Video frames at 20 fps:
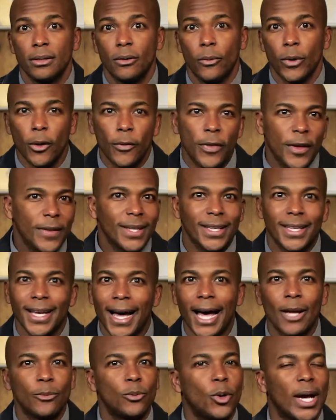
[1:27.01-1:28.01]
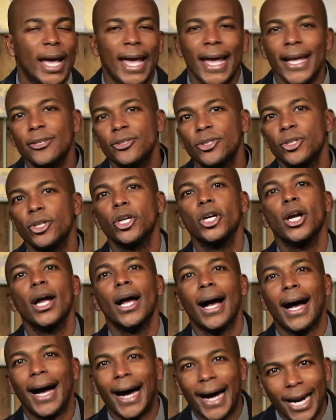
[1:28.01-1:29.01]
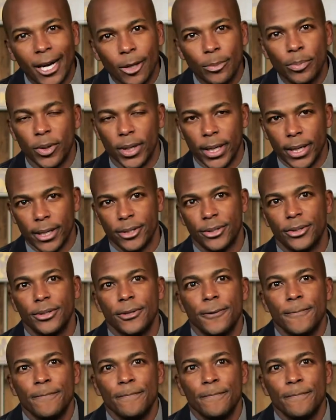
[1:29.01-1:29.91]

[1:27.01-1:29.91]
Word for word: We don't think that God will answer our prayers.